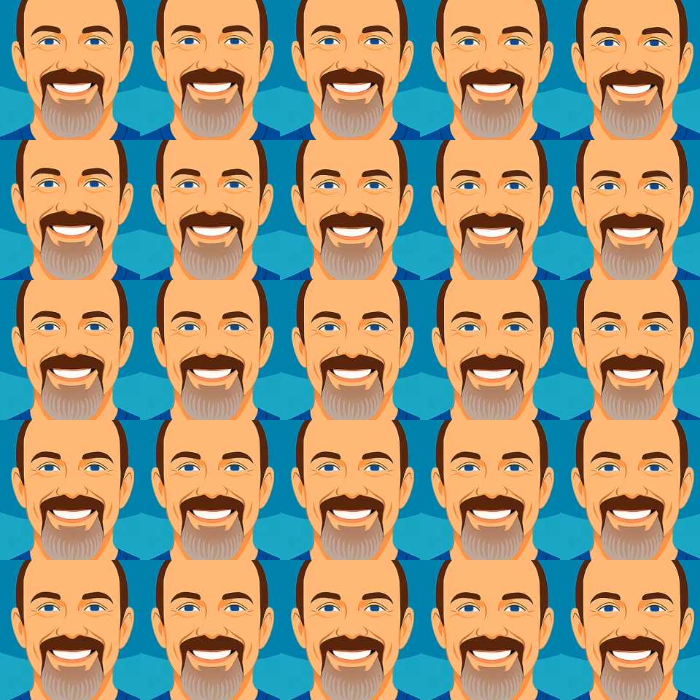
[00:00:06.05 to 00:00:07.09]
and referrals
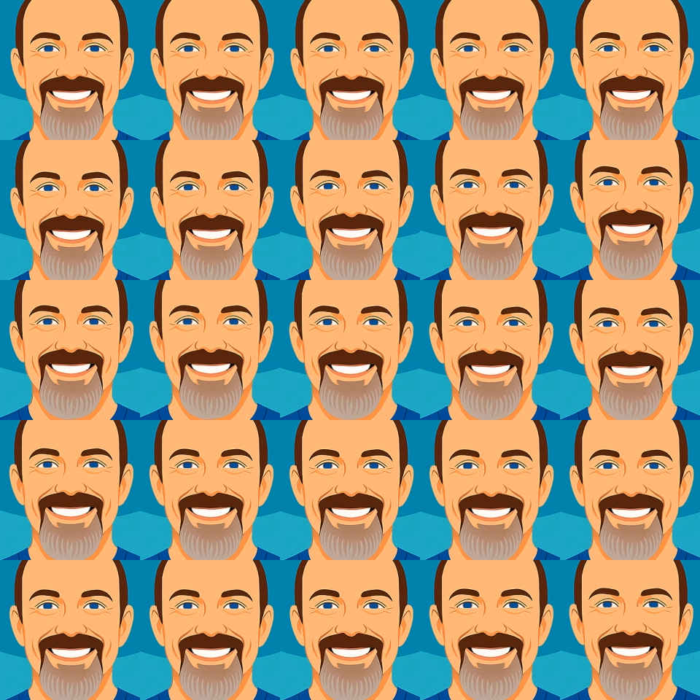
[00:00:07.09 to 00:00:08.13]
coming in on autopilot.